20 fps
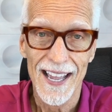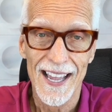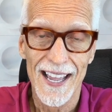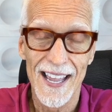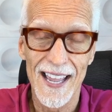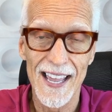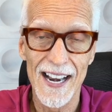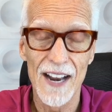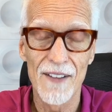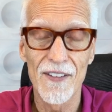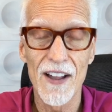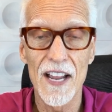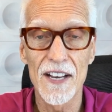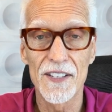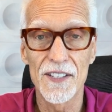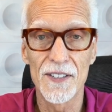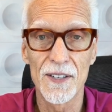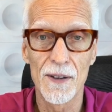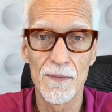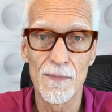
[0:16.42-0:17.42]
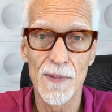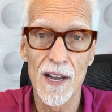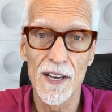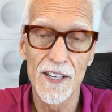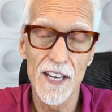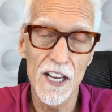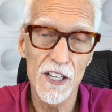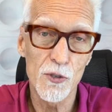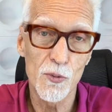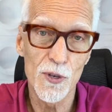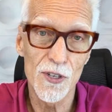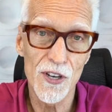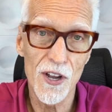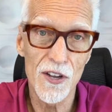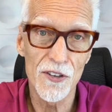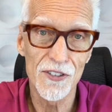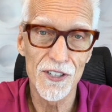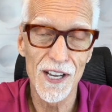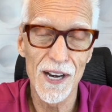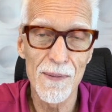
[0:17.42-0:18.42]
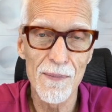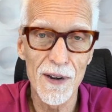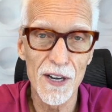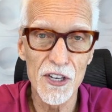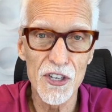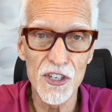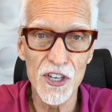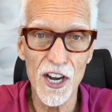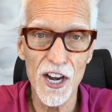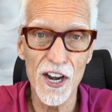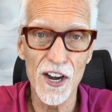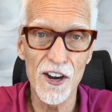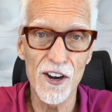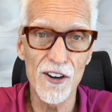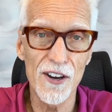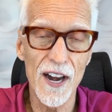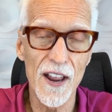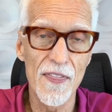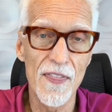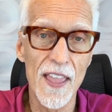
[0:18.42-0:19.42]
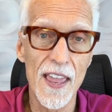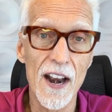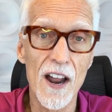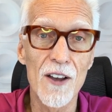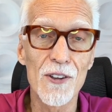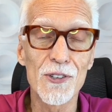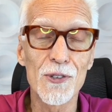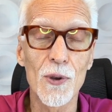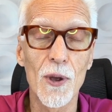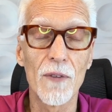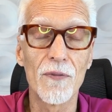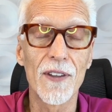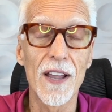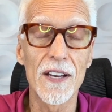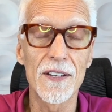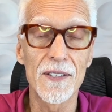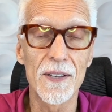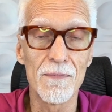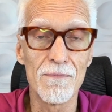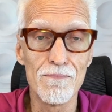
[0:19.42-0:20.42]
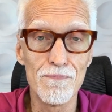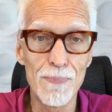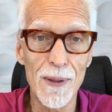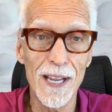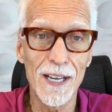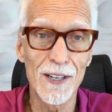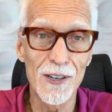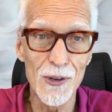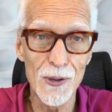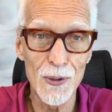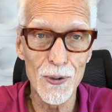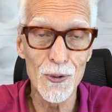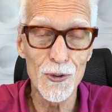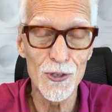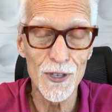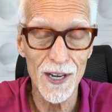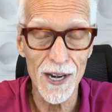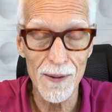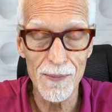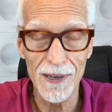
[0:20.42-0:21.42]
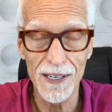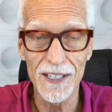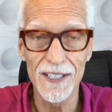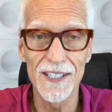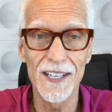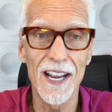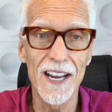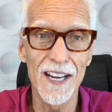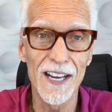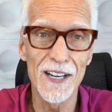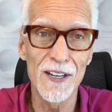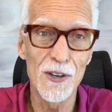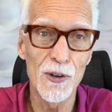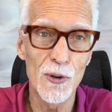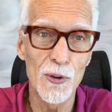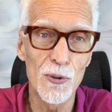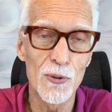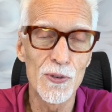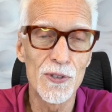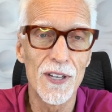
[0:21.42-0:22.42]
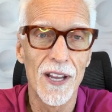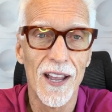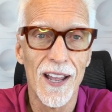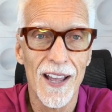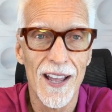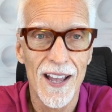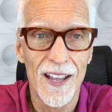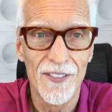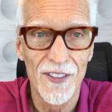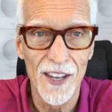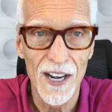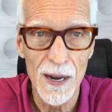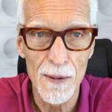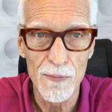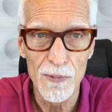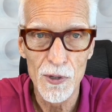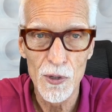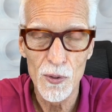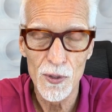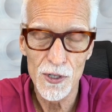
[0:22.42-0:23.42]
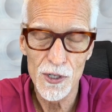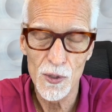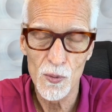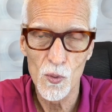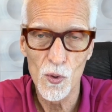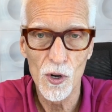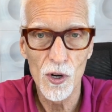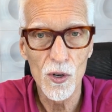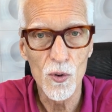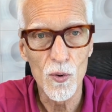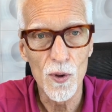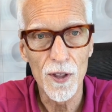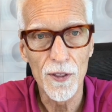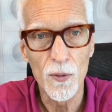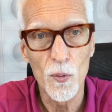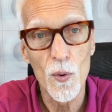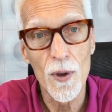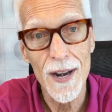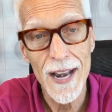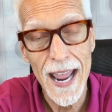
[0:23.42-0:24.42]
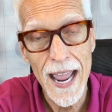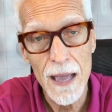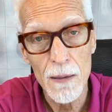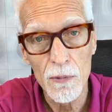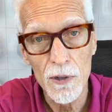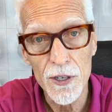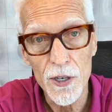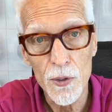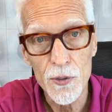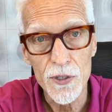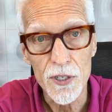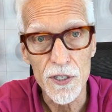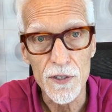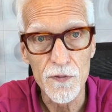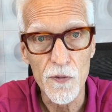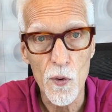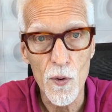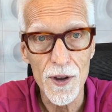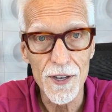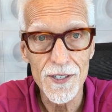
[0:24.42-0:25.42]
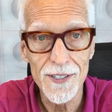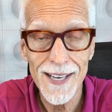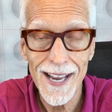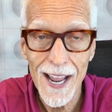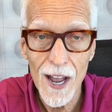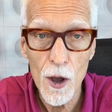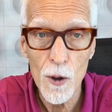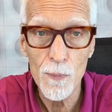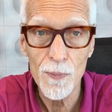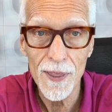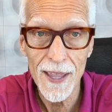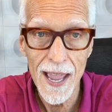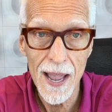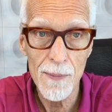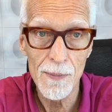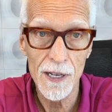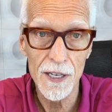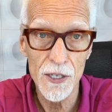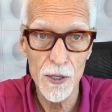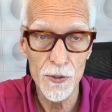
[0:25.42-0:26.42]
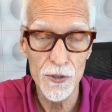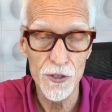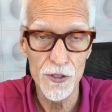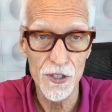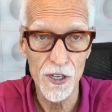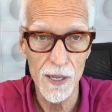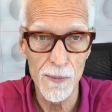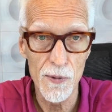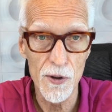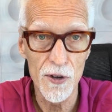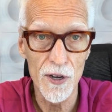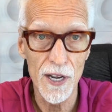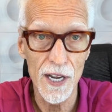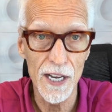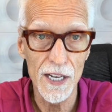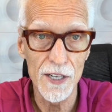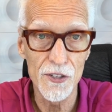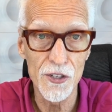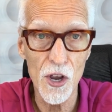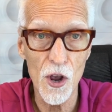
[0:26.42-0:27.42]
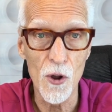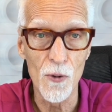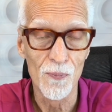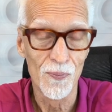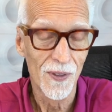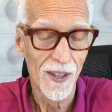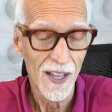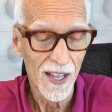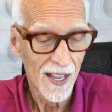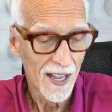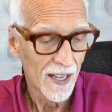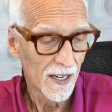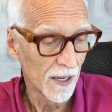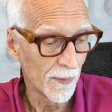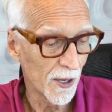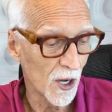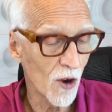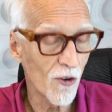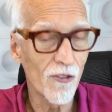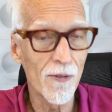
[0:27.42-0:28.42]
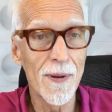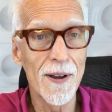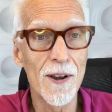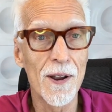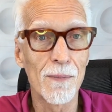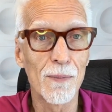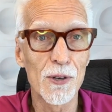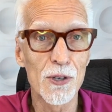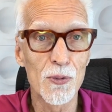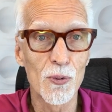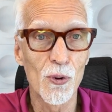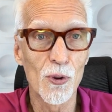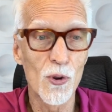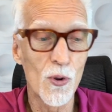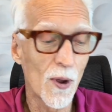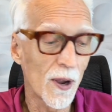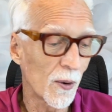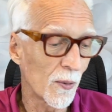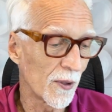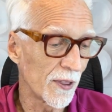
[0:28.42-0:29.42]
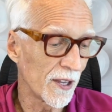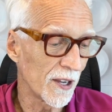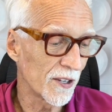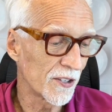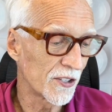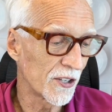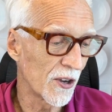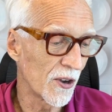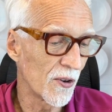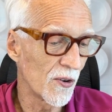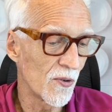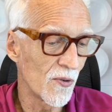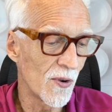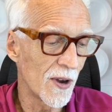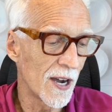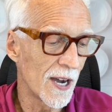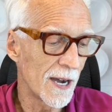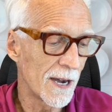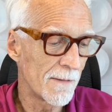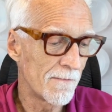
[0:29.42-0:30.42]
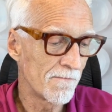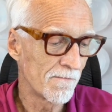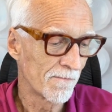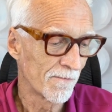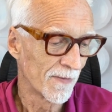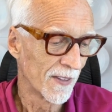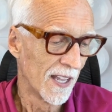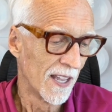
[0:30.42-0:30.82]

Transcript: and I've got some uh, test results that I'm gonna share. And then also I've got some big news and some exciting news that I'm doing some work with One Amyloidosis Voice to help the amyloidosis community. So let me go over my numbers real quick with you. So uh,